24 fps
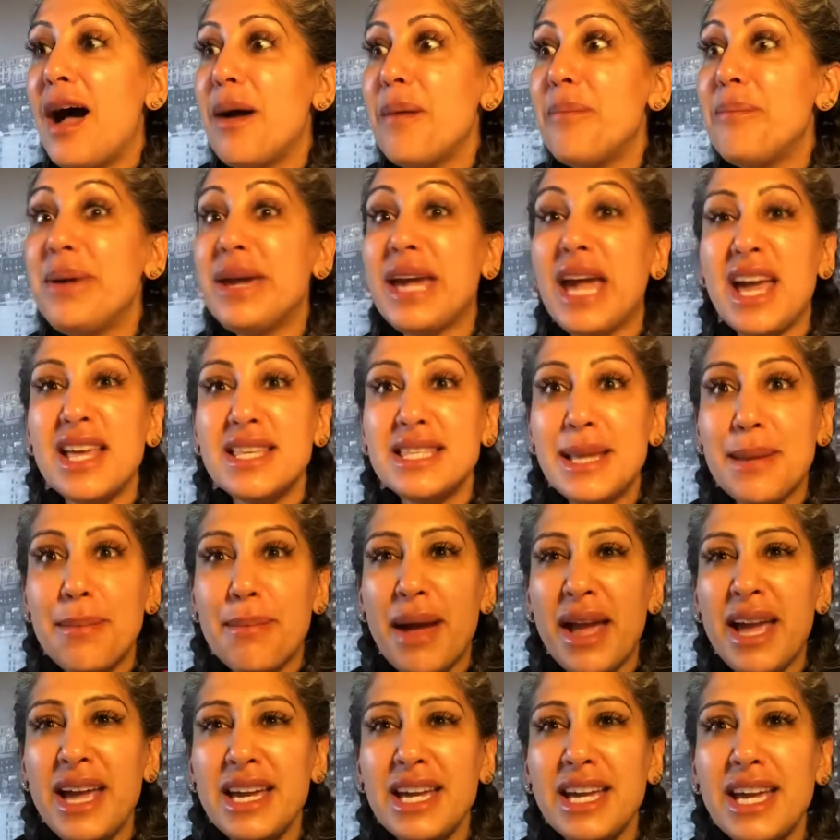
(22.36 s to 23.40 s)
because it
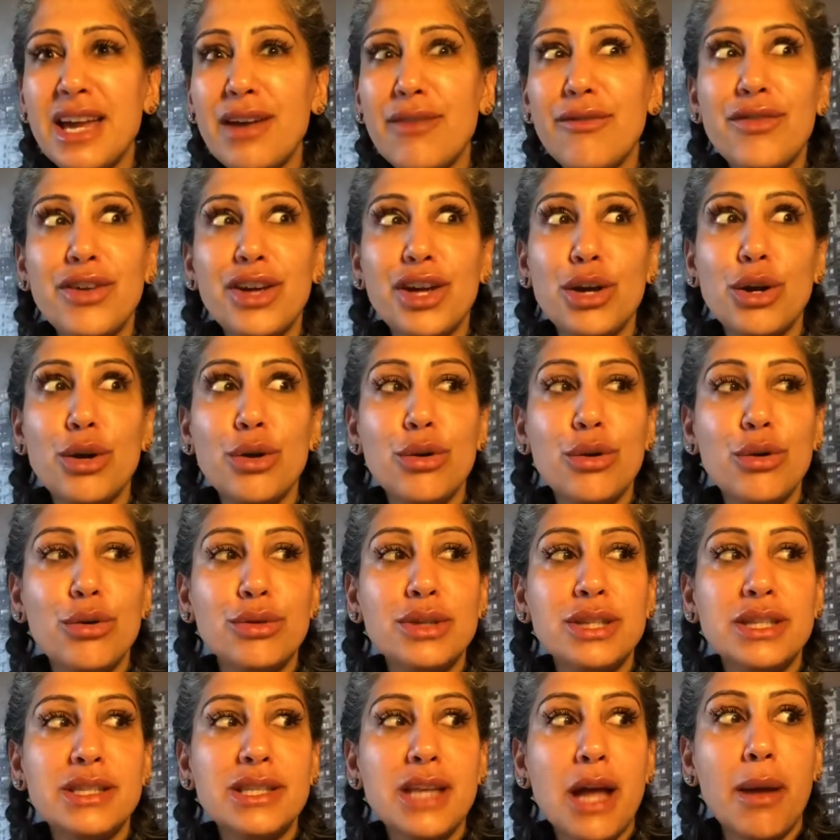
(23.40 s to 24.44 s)
might give you
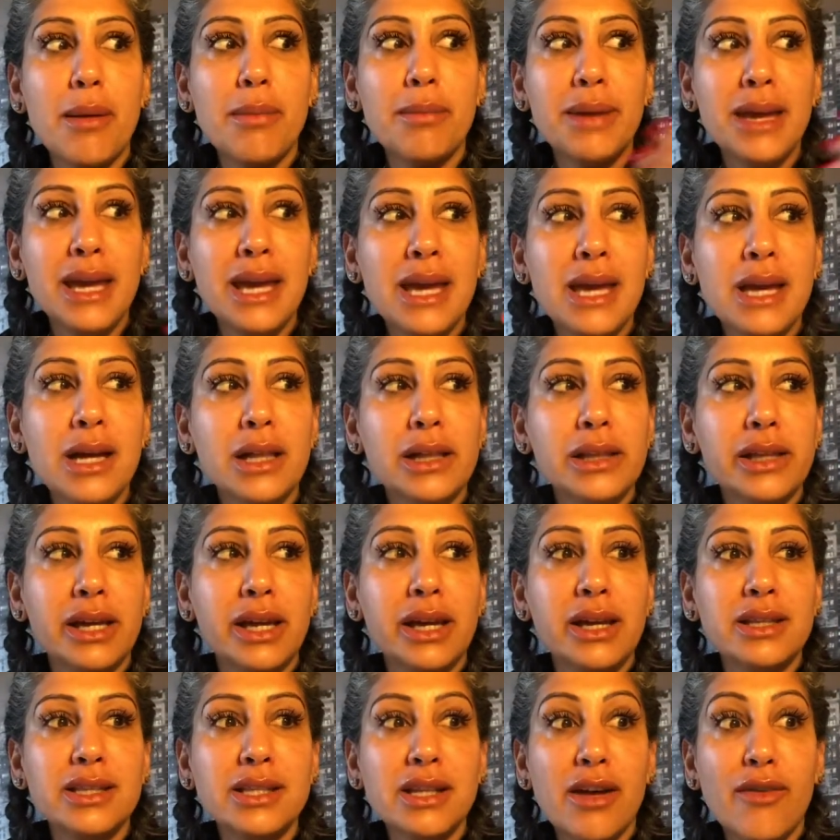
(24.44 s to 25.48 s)
some
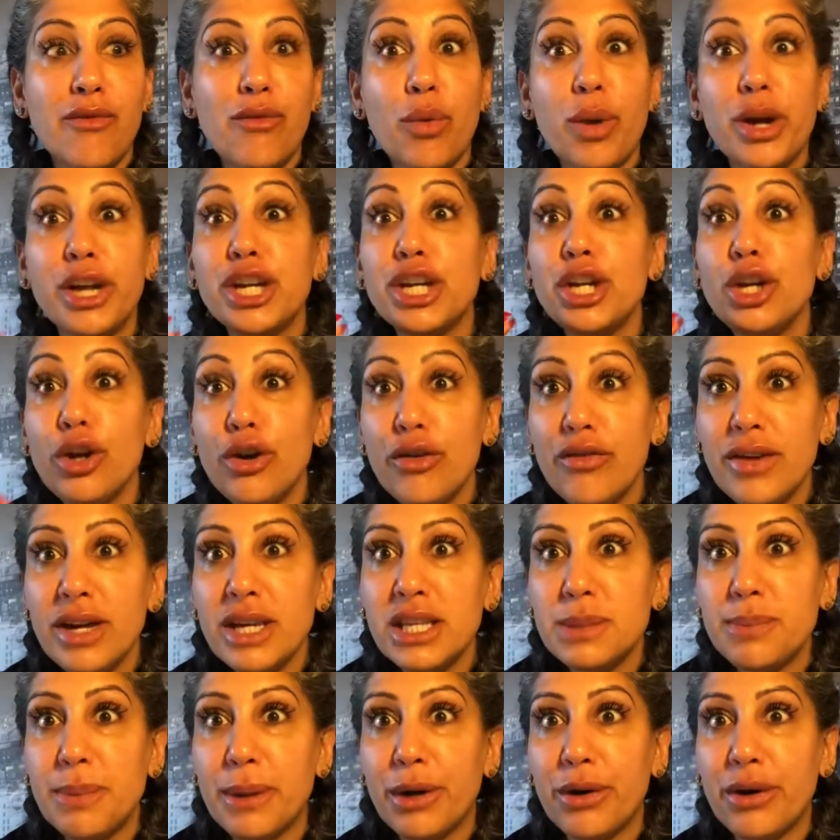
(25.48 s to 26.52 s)
inklings of what you've
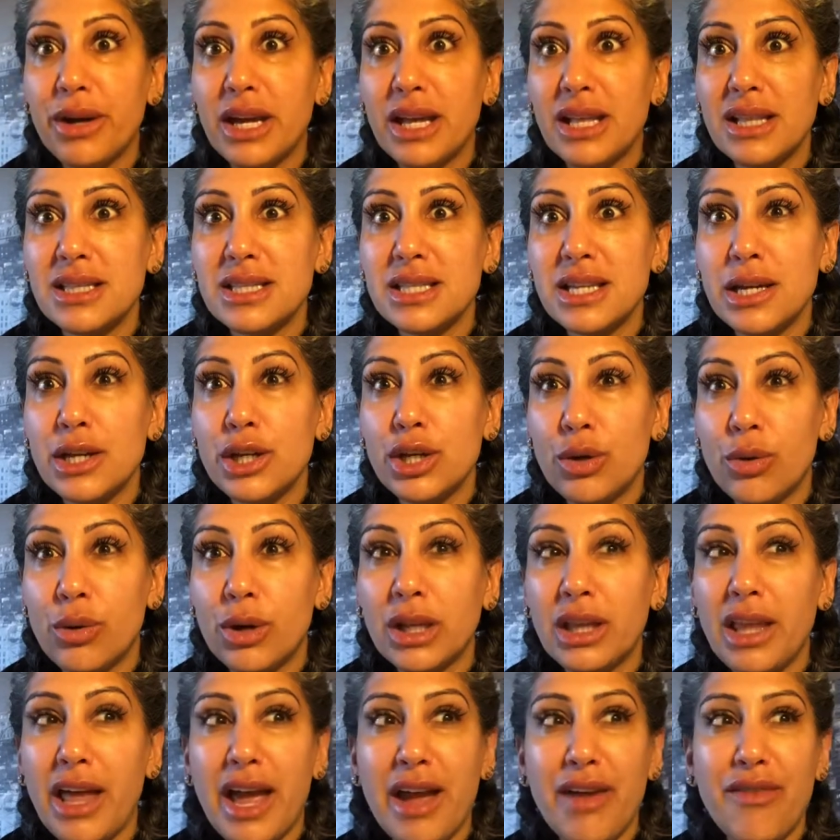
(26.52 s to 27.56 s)
experienced in
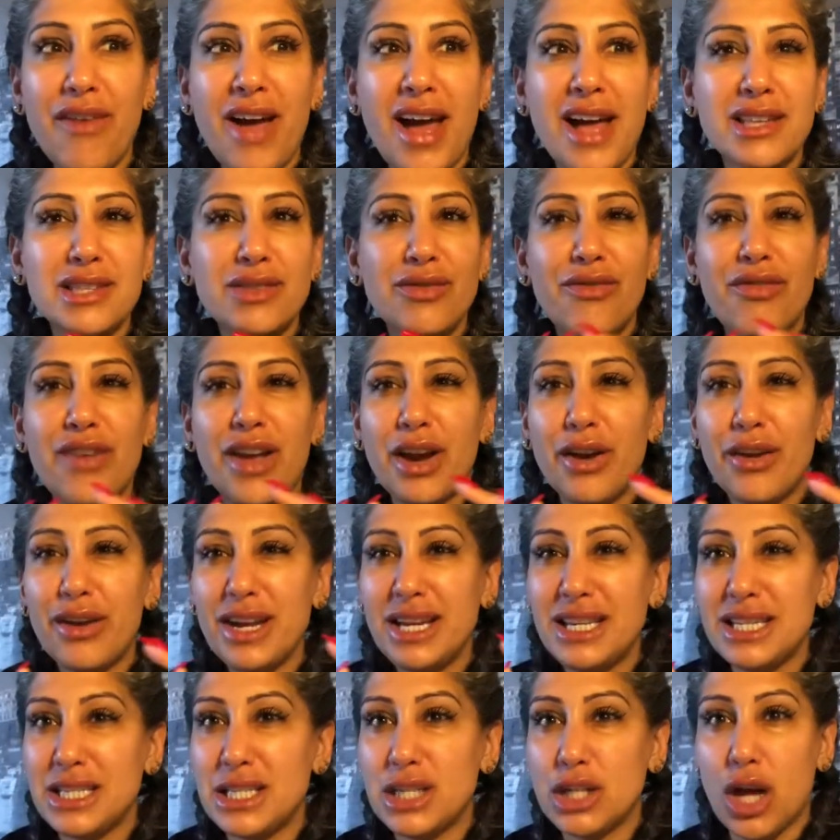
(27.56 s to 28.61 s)
your life as
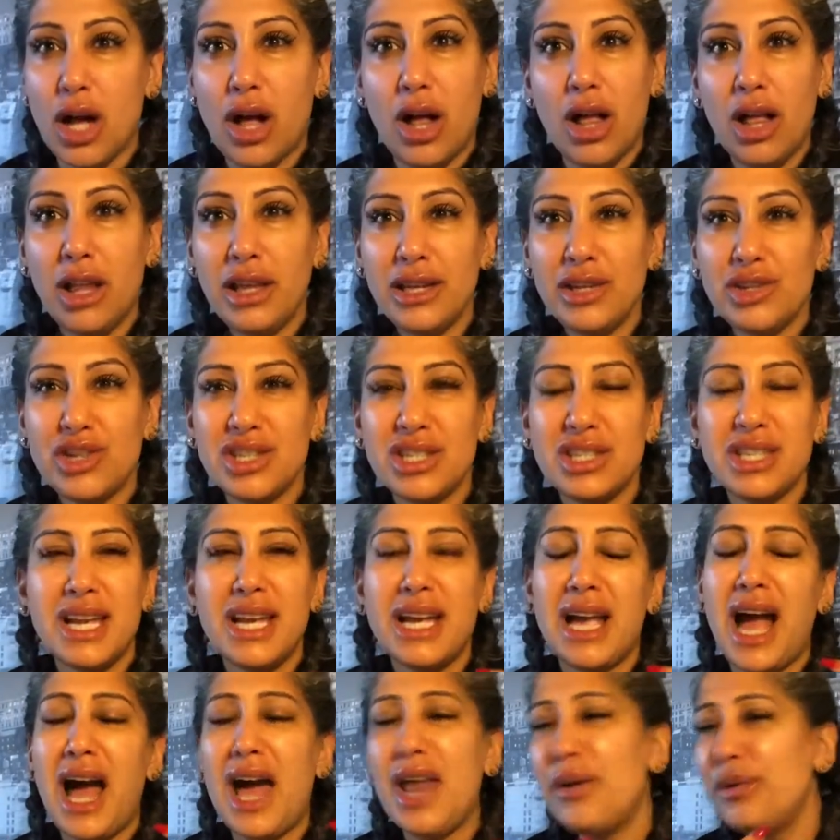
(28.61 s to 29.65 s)
very dull and just
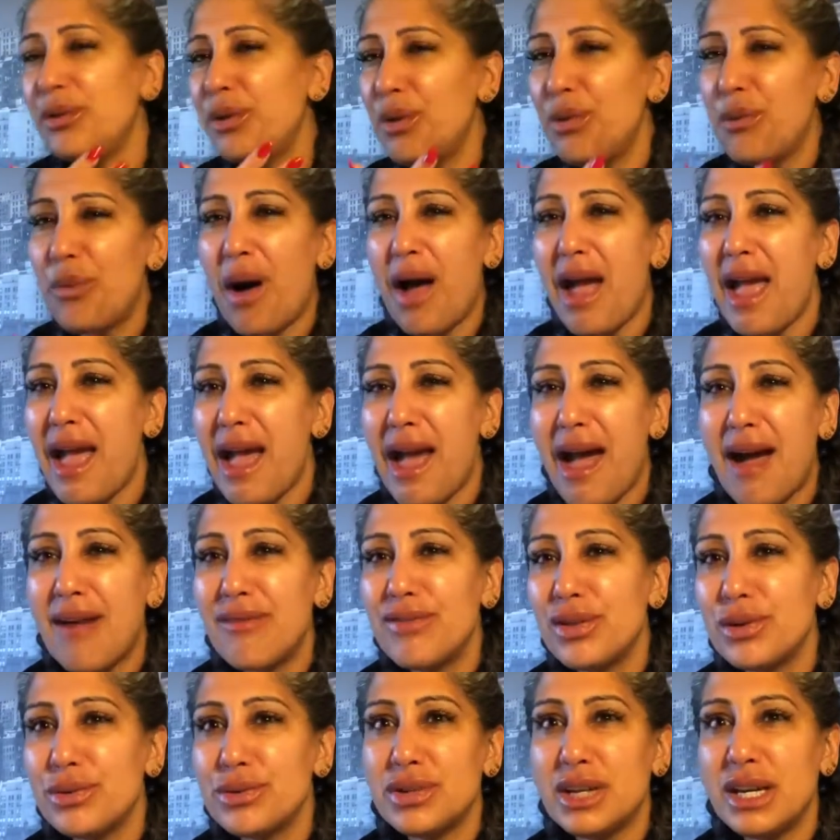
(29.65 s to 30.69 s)
like, I don't know why I
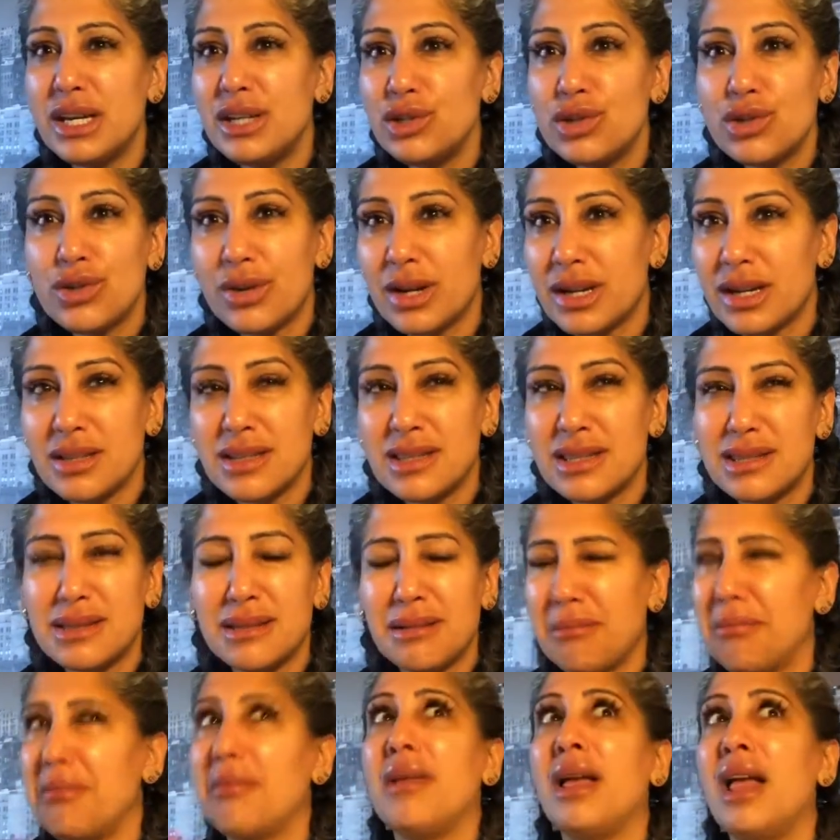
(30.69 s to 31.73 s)
have those
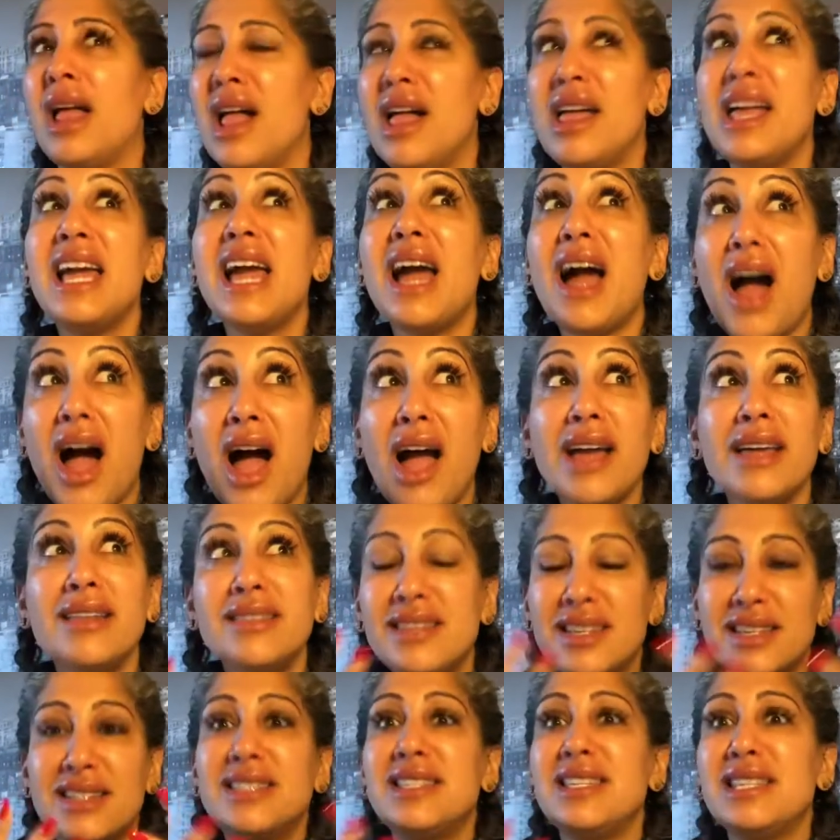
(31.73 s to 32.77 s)
interests.
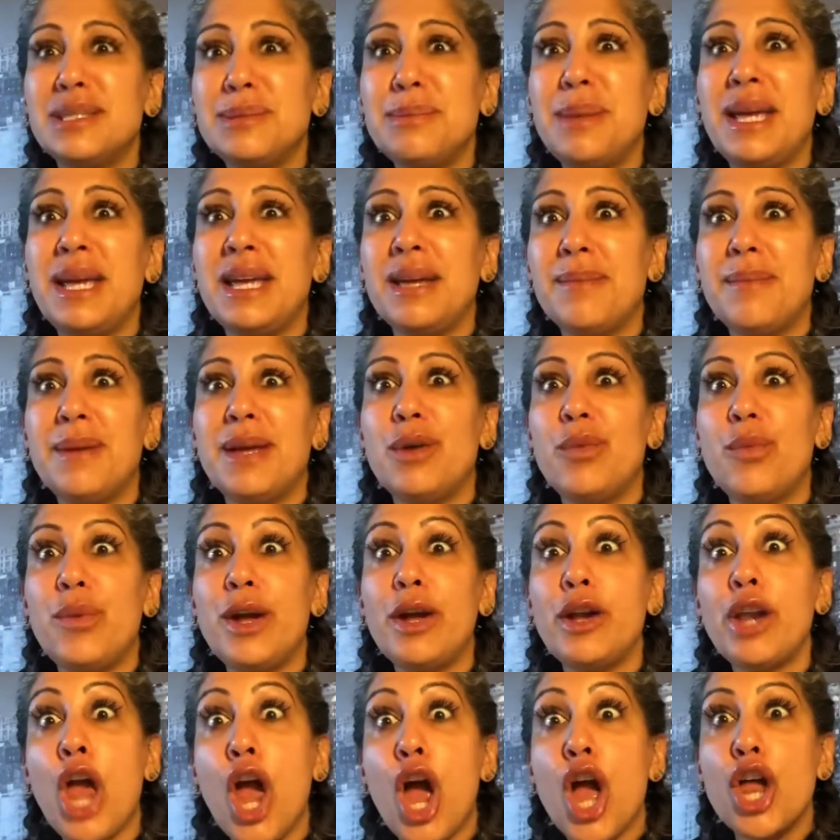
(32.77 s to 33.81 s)
Does this make me
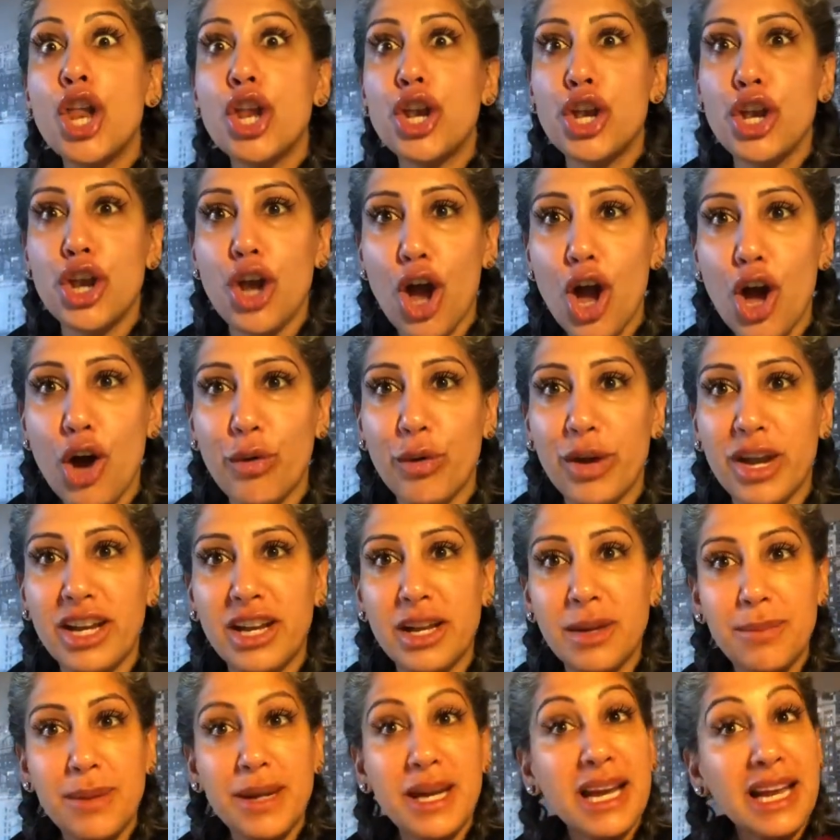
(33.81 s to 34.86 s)
weird? No, it
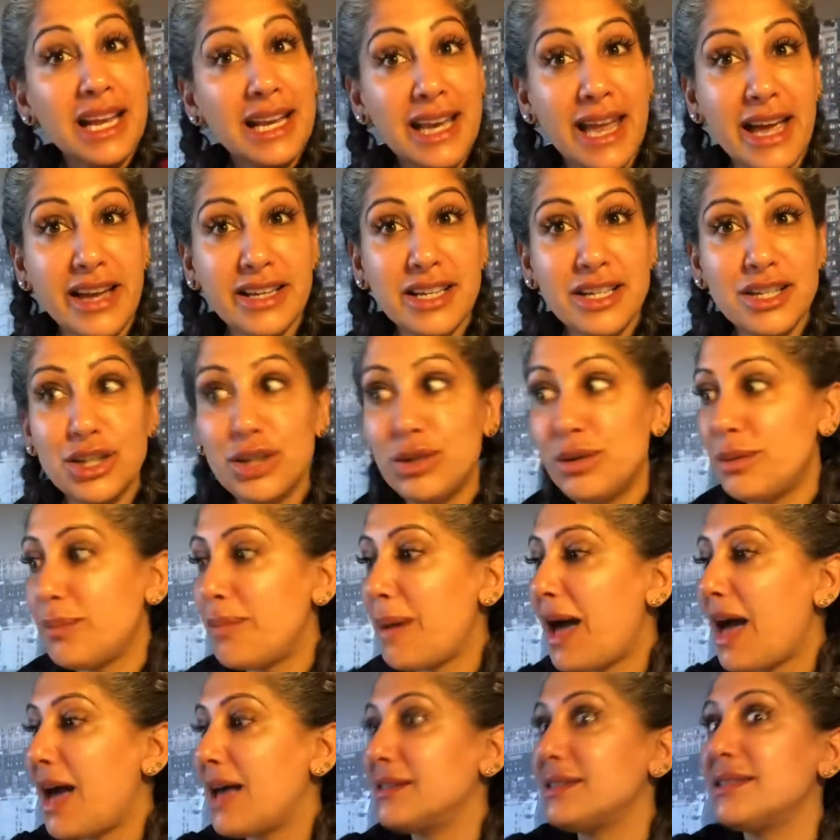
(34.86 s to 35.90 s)
could be connected to a
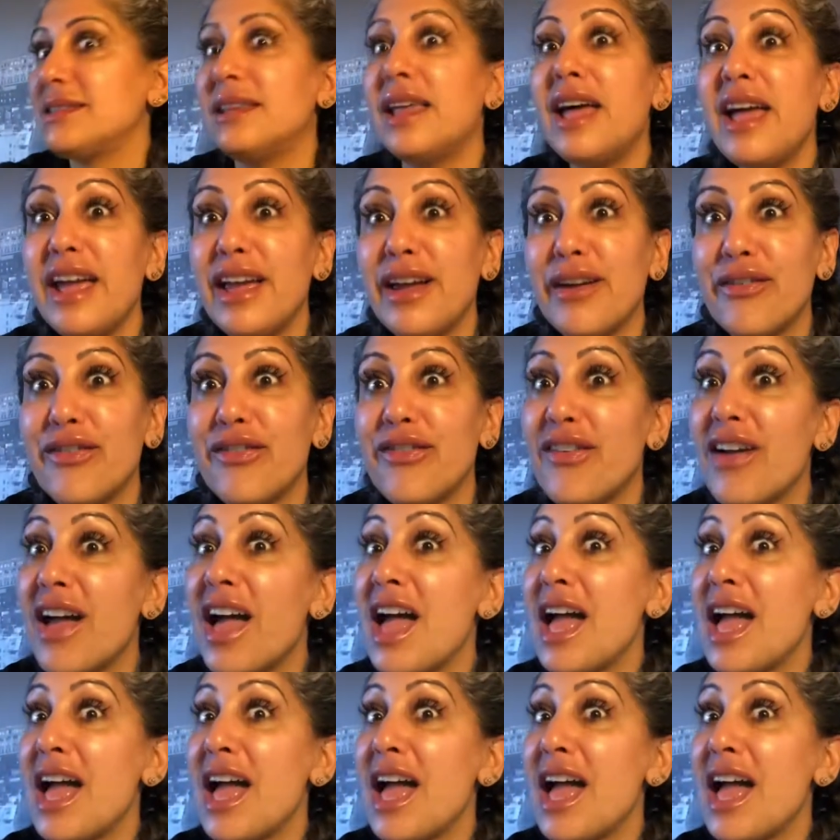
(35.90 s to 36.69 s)
past life.